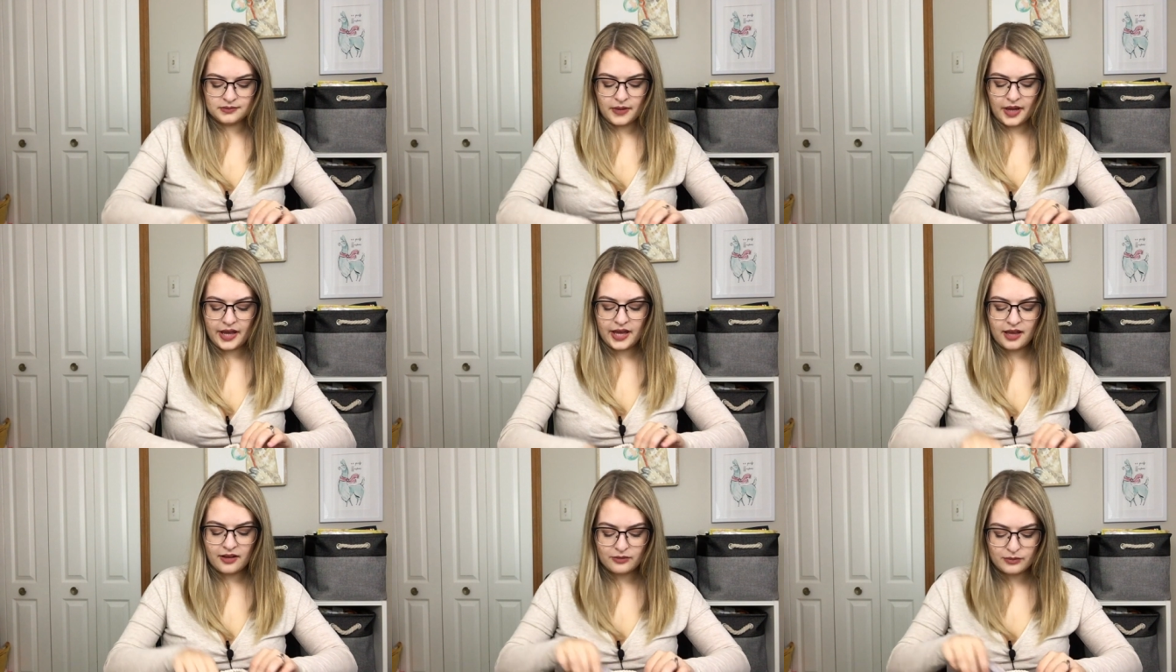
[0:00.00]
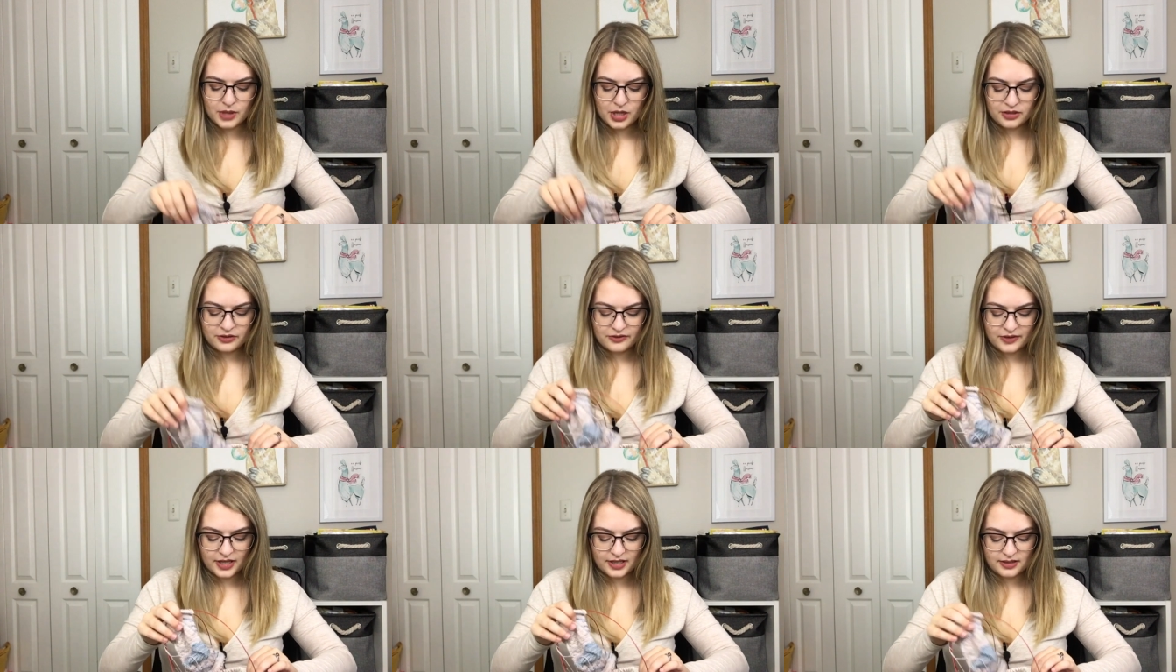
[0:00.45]
I have
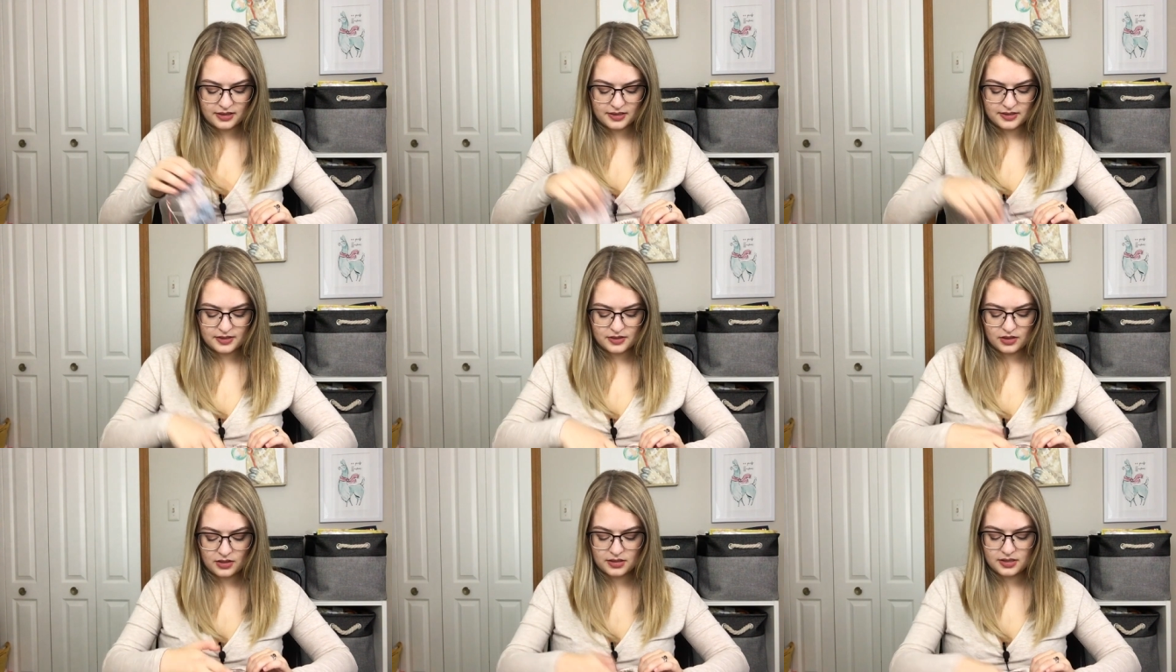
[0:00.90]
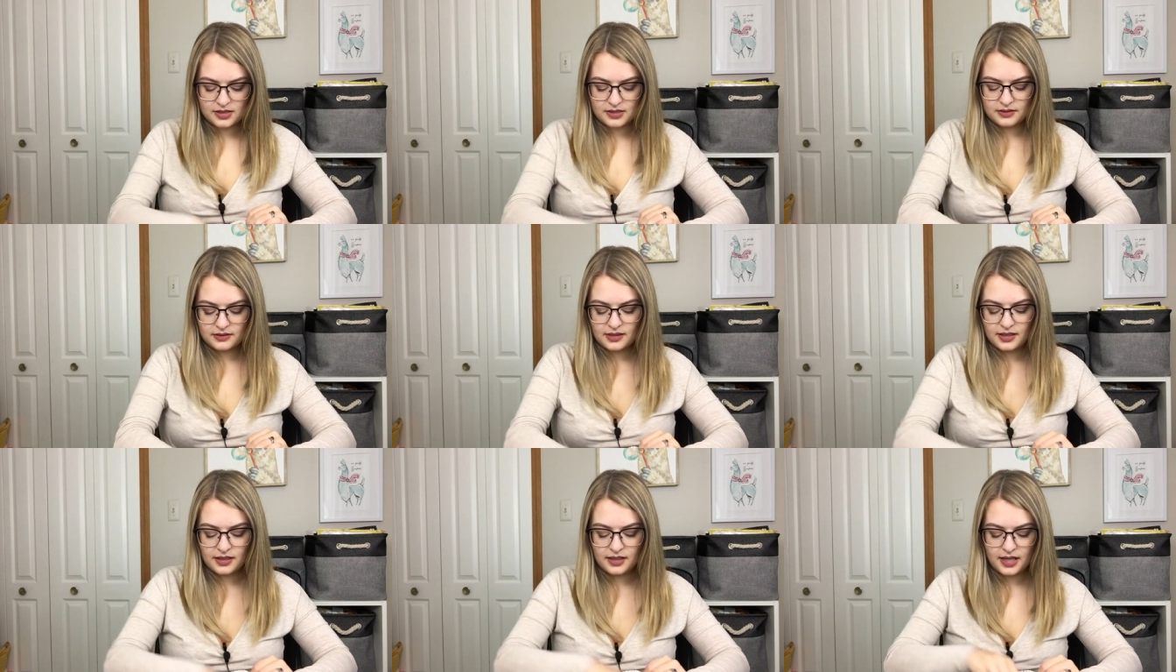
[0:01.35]
modified these socks
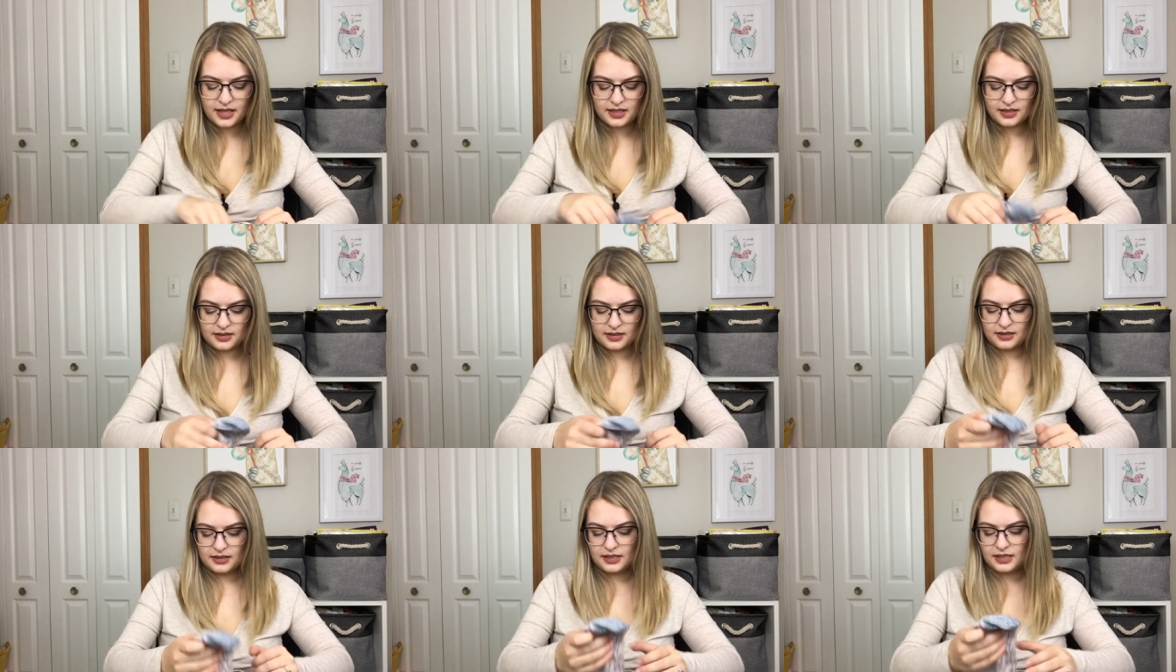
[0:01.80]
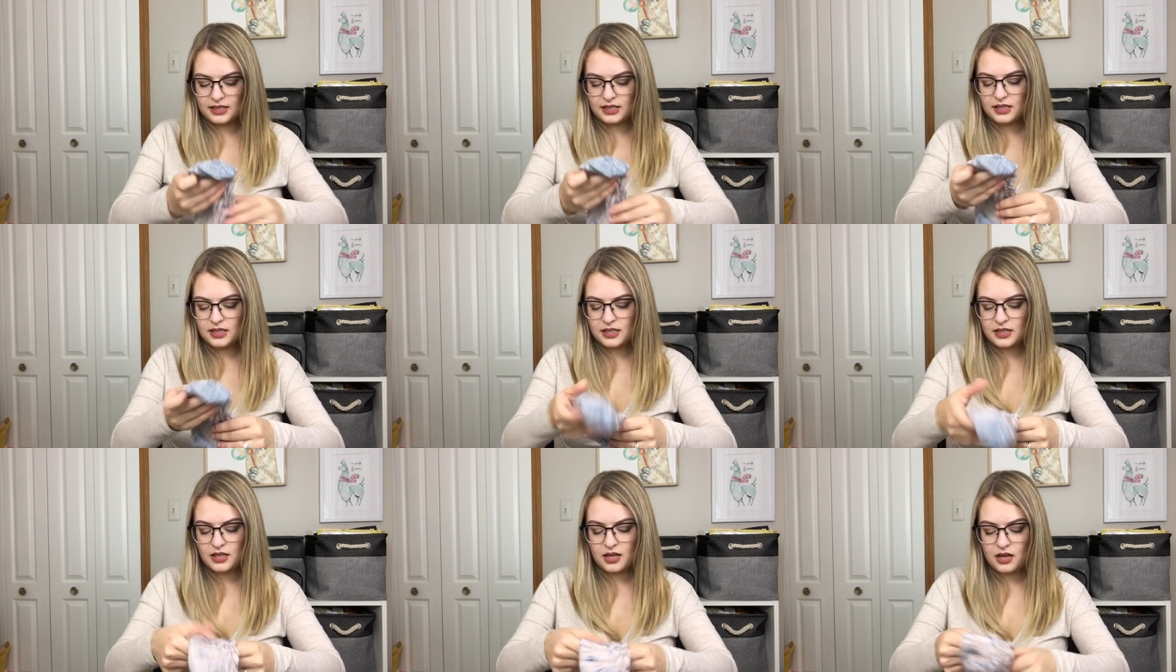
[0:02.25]

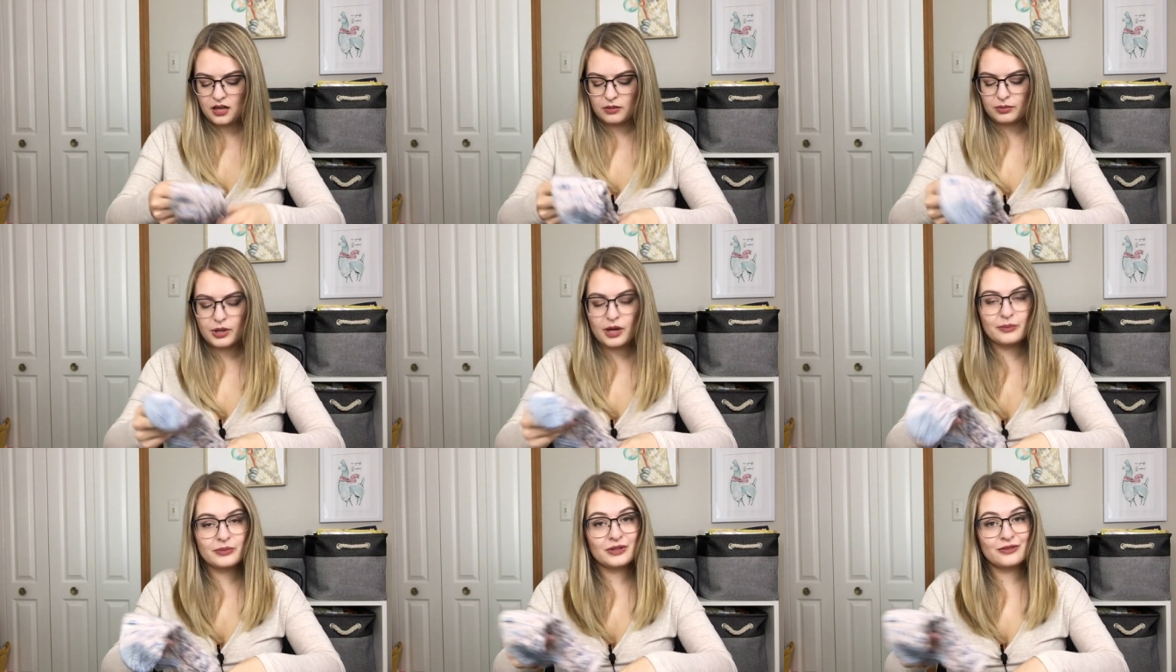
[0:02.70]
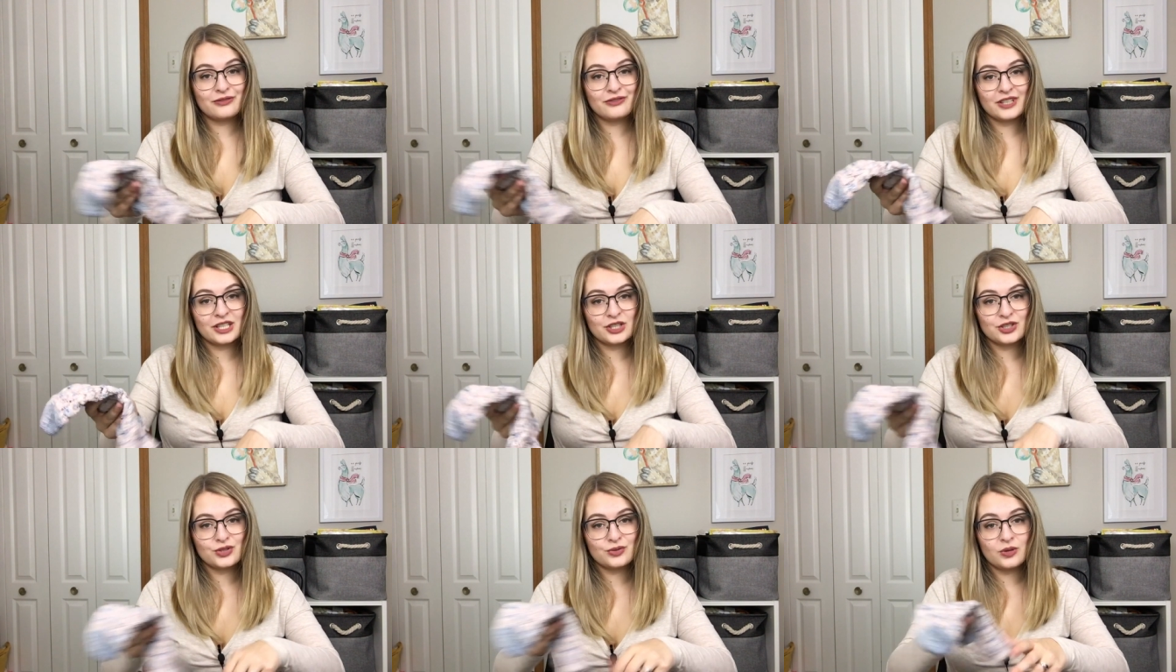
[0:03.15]
slightly. I'll pop the
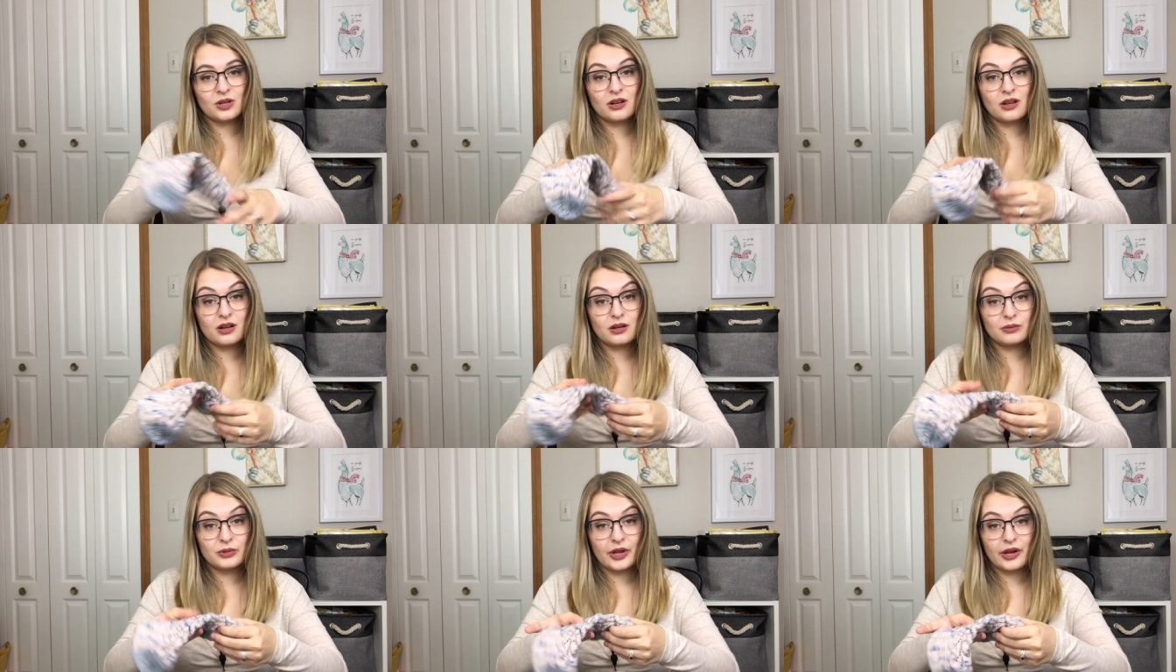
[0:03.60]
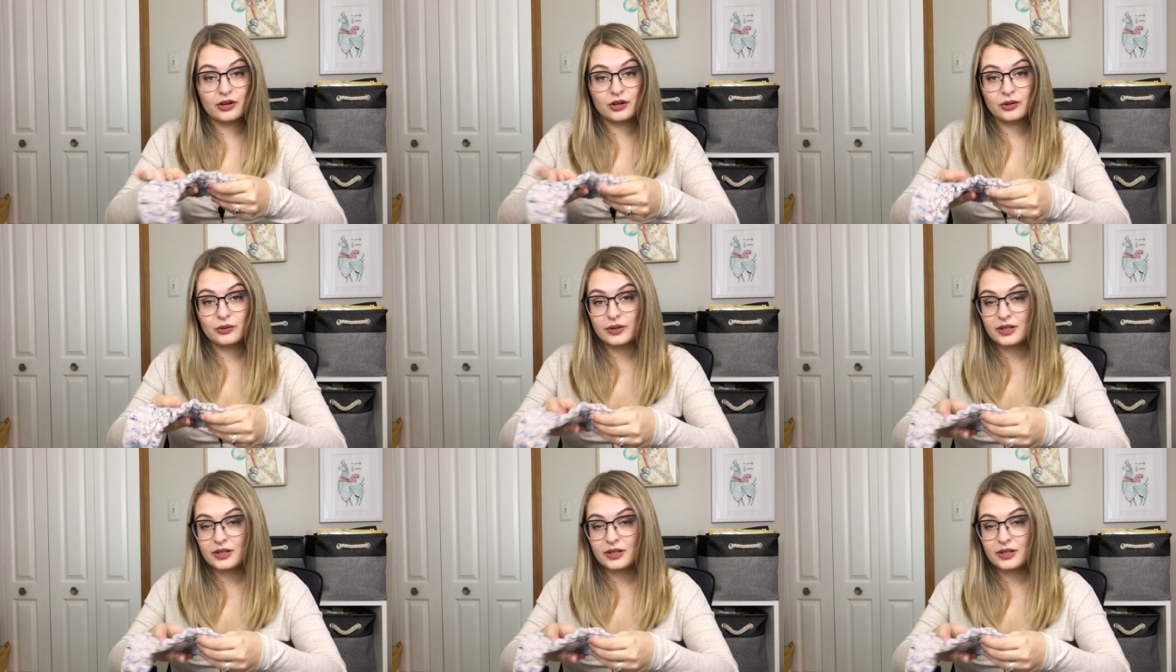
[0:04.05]
finished one on a blocker